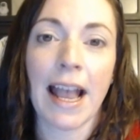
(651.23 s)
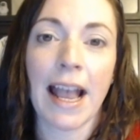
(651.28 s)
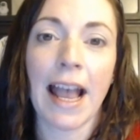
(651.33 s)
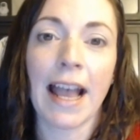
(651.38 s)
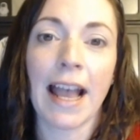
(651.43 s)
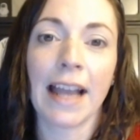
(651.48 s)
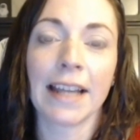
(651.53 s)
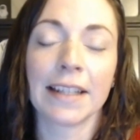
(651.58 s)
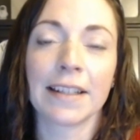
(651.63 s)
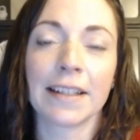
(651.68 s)

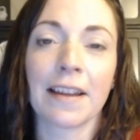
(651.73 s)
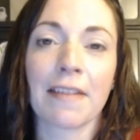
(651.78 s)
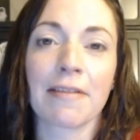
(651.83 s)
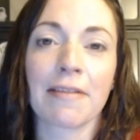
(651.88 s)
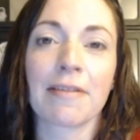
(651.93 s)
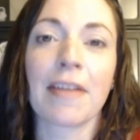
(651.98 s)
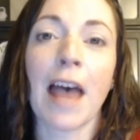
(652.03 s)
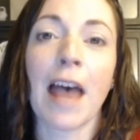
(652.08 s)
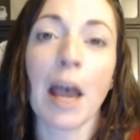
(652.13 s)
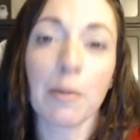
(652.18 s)
And
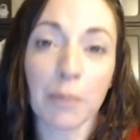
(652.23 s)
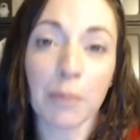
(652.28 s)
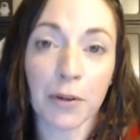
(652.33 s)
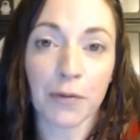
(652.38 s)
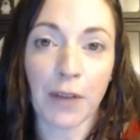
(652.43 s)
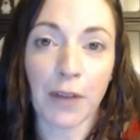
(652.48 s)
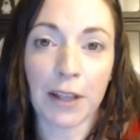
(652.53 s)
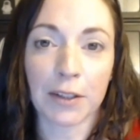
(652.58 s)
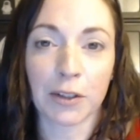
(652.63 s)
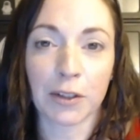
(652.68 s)
that
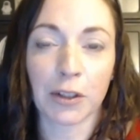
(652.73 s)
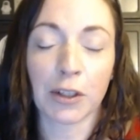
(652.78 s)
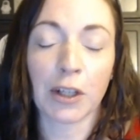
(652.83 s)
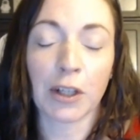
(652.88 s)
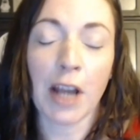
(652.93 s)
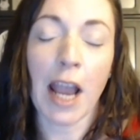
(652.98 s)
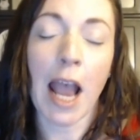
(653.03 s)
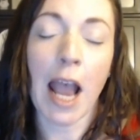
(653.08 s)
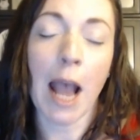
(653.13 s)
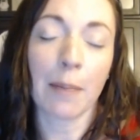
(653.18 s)
professor
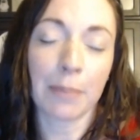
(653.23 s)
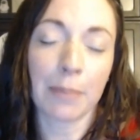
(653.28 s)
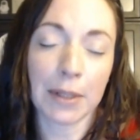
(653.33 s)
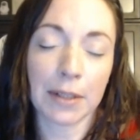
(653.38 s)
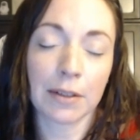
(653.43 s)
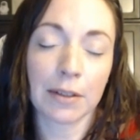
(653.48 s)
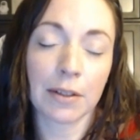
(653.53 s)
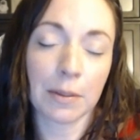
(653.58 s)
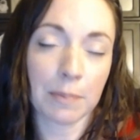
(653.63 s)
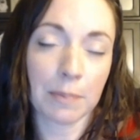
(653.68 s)

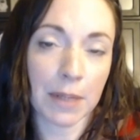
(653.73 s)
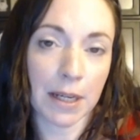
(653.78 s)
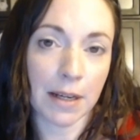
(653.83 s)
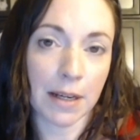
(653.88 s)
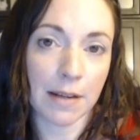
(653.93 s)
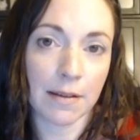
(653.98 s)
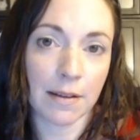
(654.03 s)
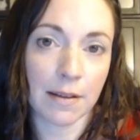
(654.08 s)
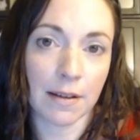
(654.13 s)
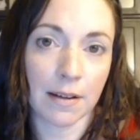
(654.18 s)
happened to
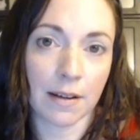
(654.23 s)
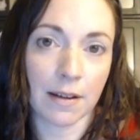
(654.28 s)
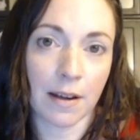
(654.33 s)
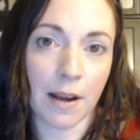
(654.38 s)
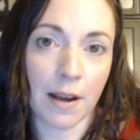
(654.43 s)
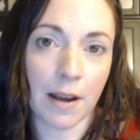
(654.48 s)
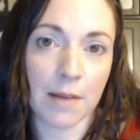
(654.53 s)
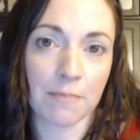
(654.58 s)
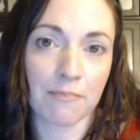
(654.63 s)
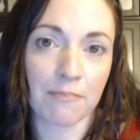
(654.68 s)
be
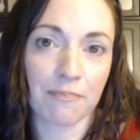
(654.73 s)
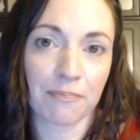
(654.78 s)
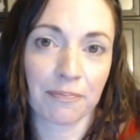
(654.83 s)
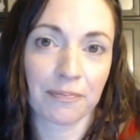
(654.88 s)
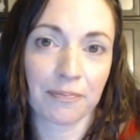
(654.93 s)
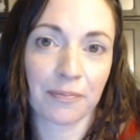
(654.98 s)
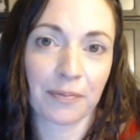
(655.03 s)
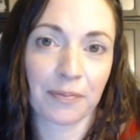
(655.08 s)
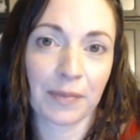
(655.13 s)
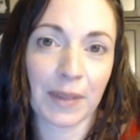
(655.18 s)

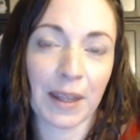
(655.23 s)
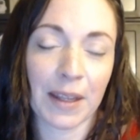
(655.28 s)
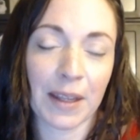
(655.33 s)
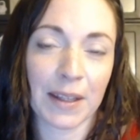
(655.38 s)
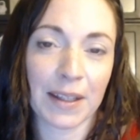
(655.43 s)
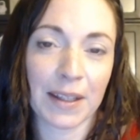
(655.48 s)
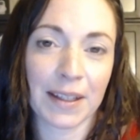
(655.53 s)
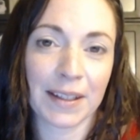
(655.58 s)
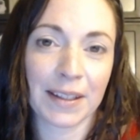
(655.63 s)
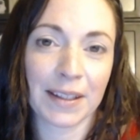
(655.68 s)

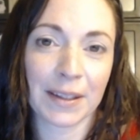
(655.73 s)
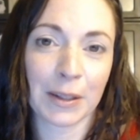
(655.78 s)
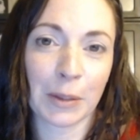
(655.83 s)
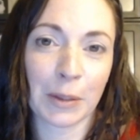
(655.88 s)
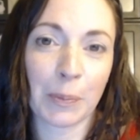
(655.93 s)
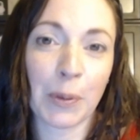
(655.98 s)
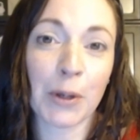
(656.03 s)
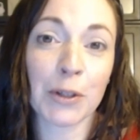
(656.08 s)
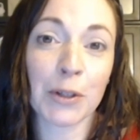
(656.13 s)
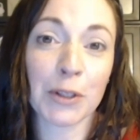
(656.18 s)
the
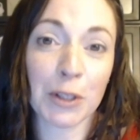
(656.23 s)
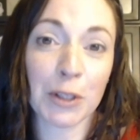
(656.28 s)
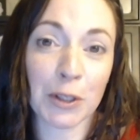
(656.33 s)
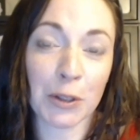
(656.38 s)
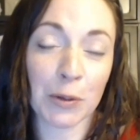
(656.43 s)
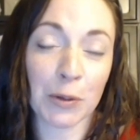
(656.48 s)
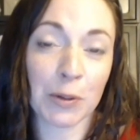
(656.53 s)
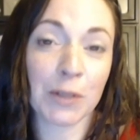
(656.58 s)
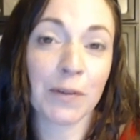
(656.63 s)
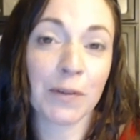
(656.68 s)
person
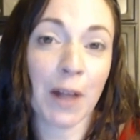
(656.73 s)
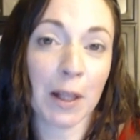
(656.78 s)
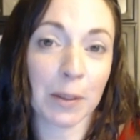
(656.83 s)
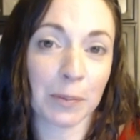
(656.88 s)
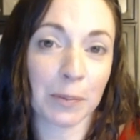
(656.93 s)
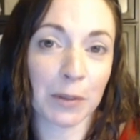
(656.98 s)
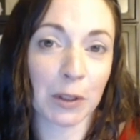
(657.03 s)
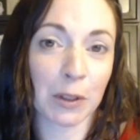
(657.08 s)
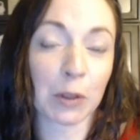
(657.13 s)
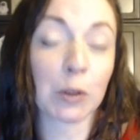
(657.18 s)
who
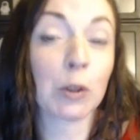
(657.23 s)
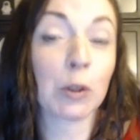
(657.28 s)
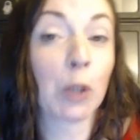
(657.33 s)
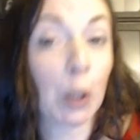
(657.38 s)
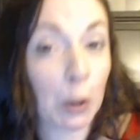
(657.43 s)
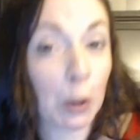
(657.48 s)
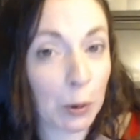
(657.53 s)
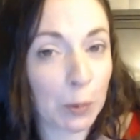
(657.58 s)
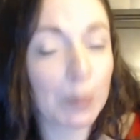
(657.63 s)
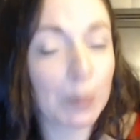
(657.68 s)
developed the
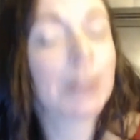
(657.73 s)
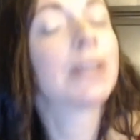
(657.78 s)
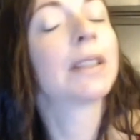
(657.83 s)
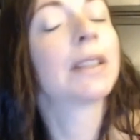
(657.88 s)
GLOBE